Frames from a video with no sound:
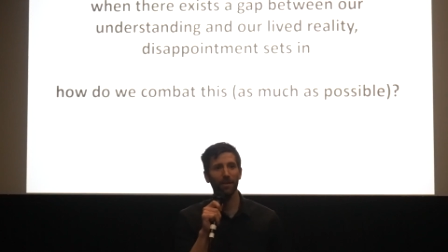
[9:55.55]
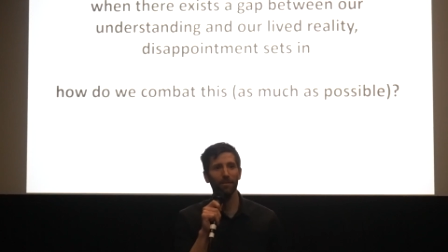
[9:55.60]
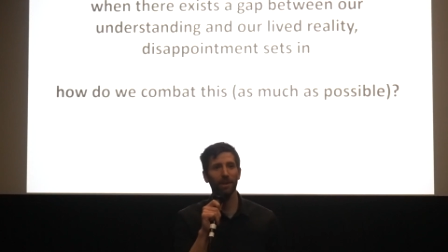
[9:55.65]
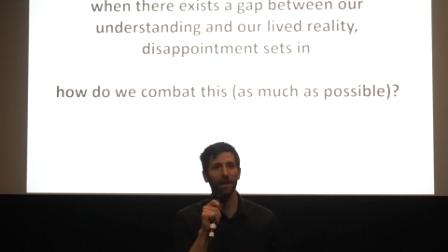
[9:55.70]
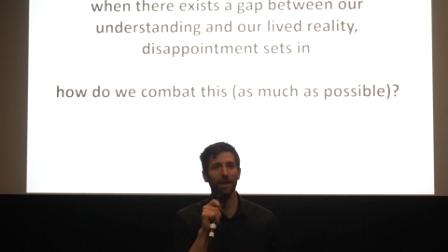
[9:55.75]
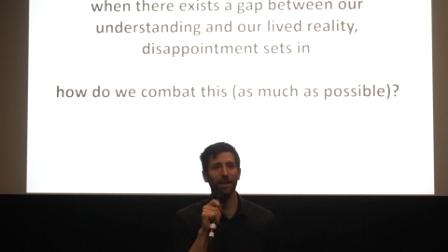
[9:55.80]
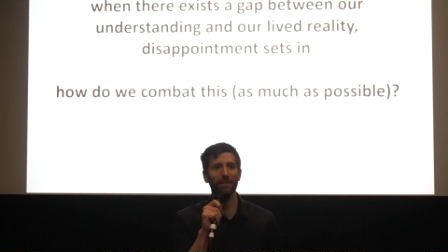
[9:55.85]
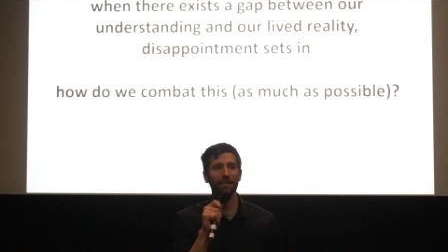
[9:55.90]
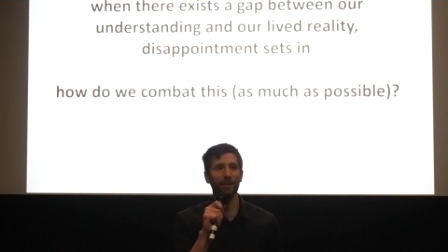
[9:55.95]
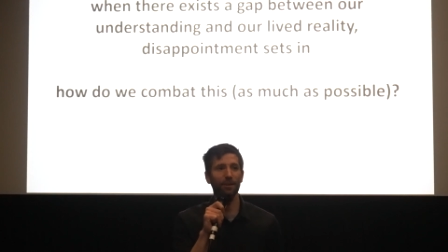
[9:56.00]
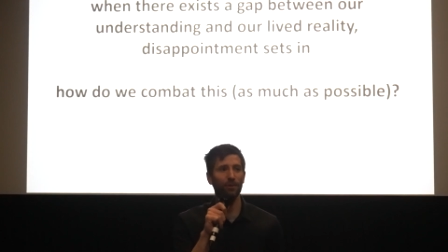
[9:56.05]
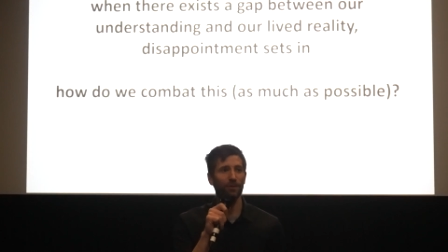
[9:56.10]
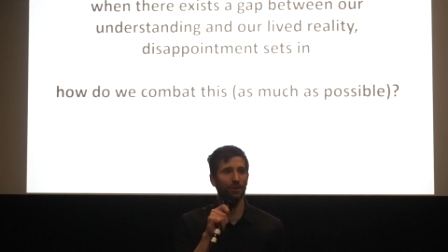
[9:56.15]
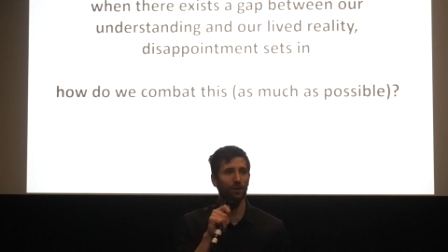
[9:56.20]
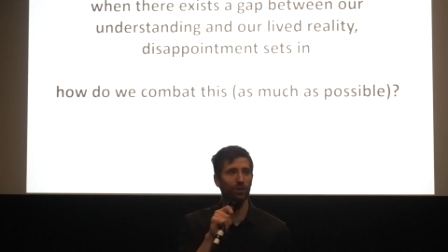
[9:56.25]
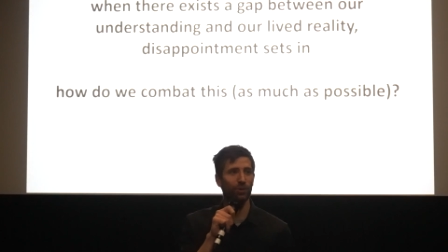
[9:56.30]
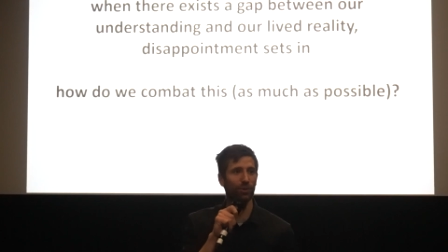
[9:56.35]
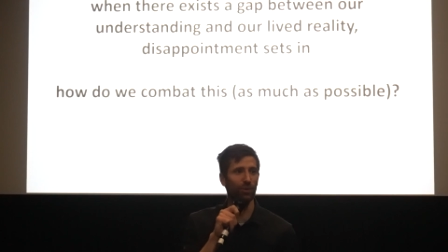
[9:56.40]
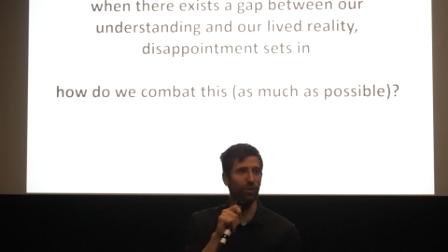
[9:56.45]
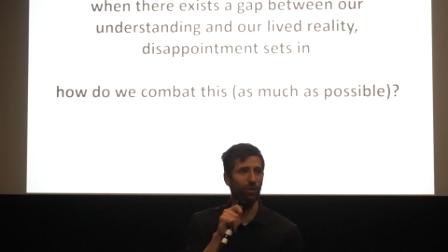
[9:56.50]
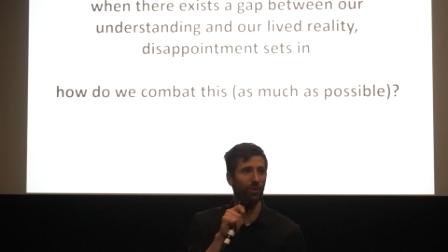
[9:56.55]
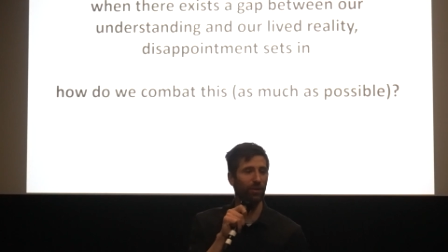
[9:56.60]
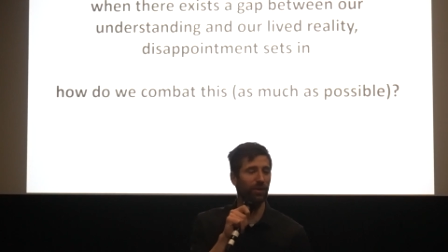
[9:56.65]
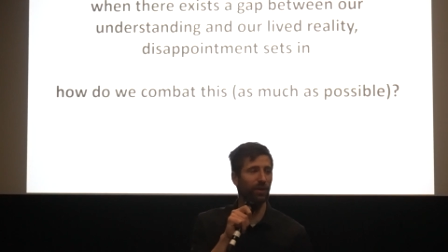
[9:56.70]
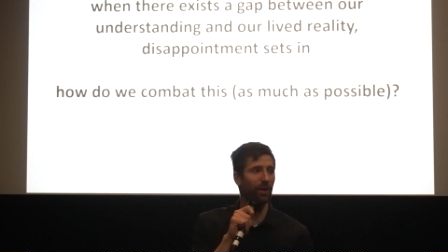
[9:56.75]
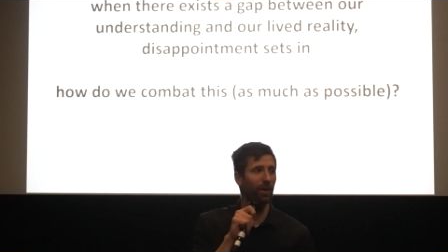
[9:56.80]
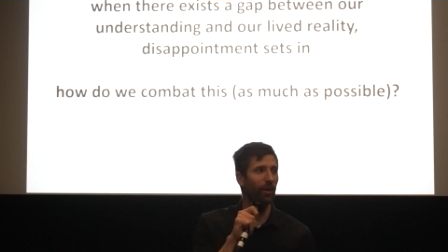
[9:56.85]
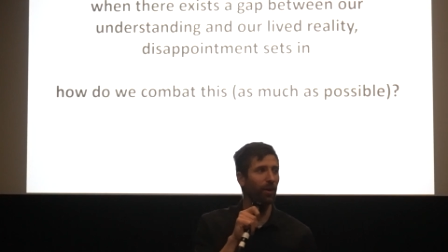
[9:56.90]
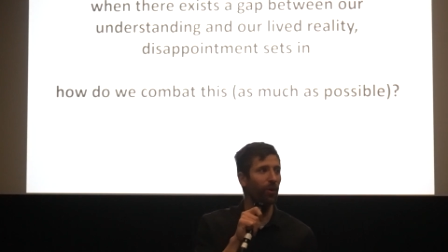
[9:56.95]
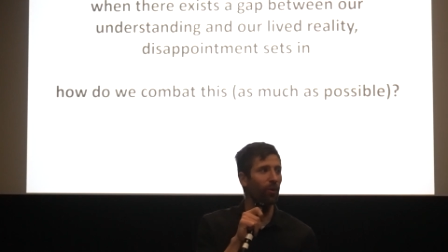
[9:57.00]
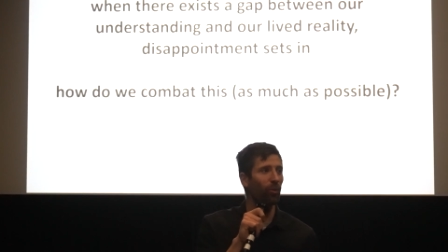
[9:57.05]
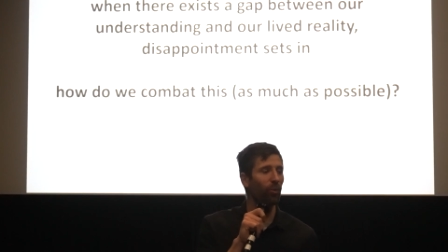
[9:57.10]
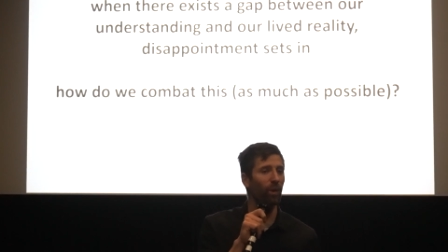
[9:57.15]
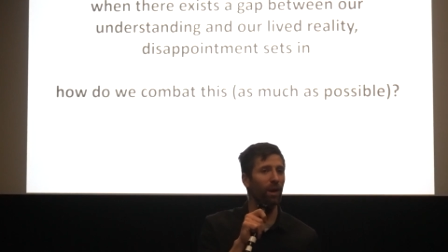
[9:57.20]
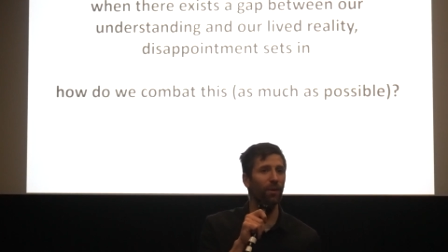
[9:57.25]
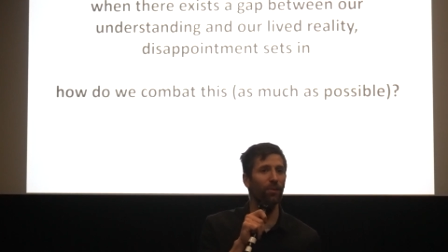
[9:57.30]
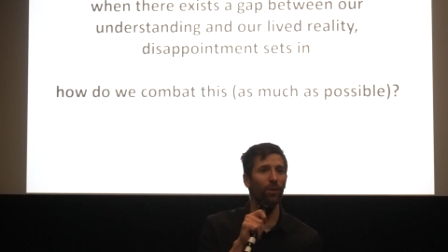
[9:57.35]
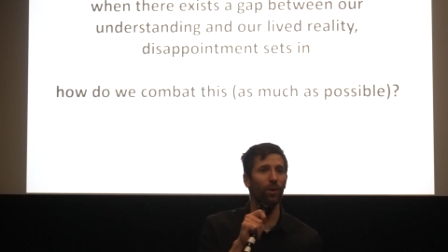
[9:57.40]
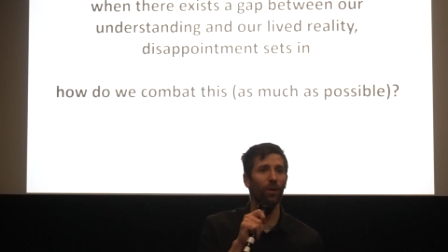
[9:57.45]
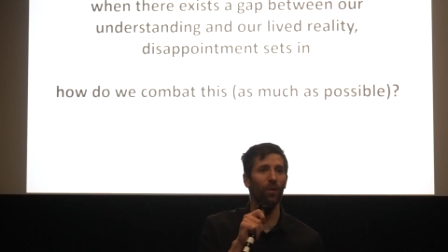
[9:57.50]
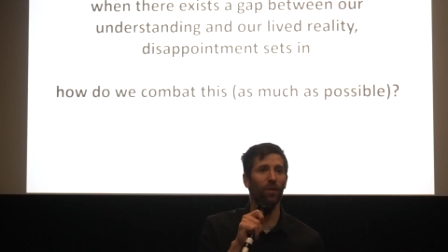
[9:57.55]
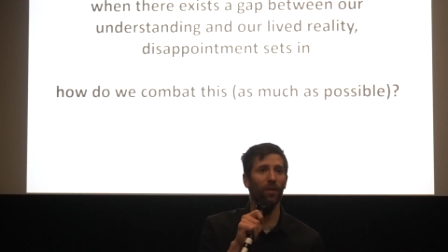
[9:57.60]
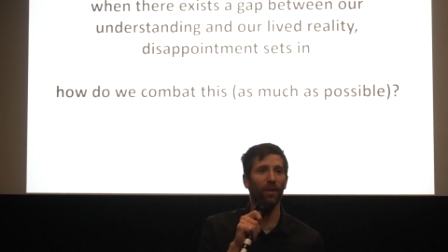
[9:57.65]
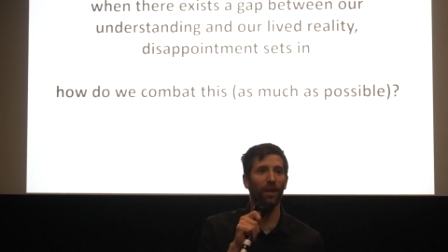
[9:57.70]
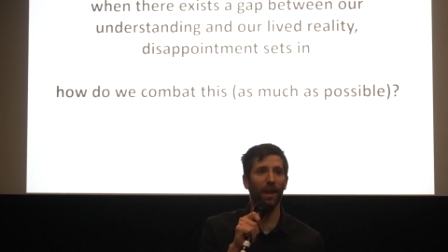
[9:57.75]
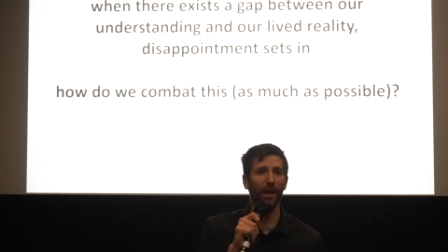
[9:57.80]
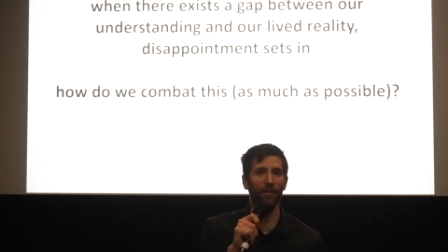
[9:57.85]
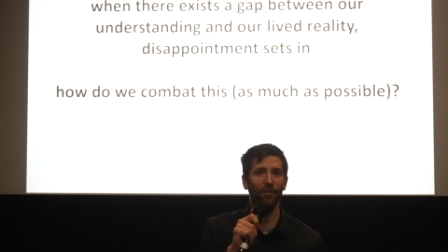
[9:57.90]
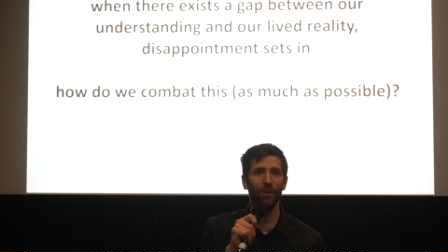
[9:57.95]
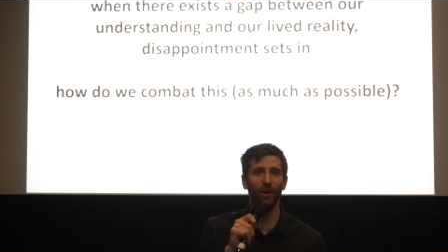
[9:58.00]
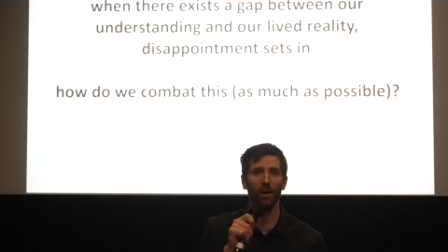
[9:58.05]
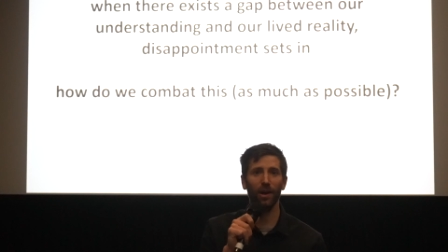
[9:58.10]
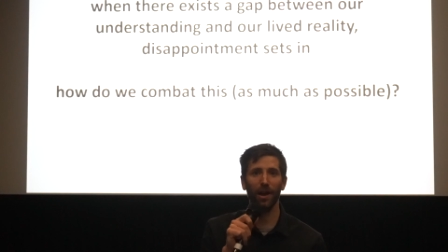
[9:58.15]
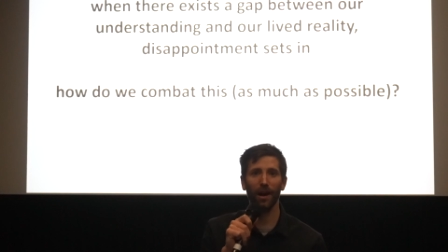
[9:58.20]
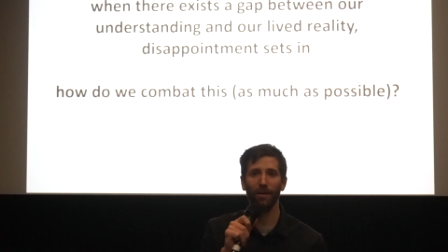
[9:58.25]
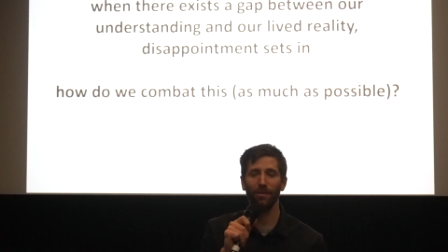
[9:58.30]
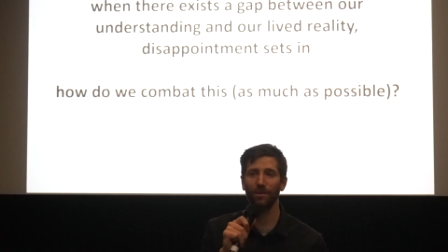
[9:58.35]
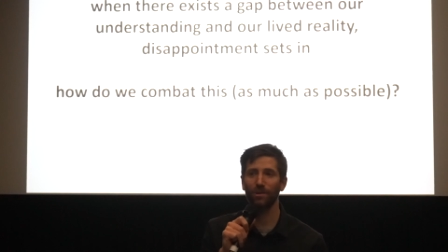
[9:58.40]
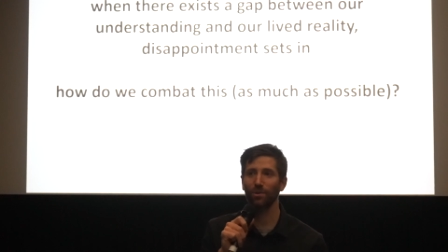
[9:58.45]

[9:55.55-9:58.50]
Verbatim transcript: Because here's the truth. We will never come